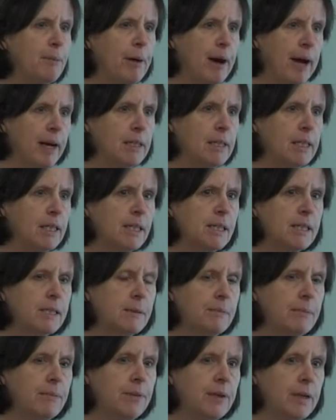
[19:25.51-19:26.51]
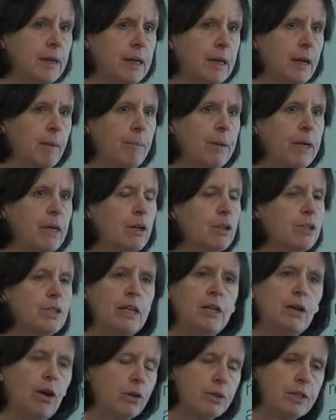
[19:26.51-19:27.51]
practice because
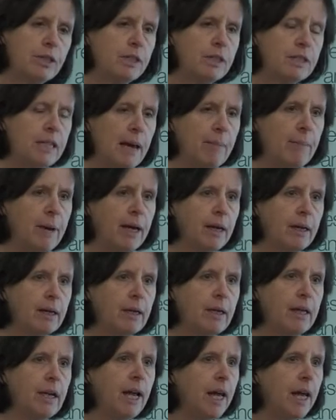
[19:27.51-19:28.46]
they're not systemic.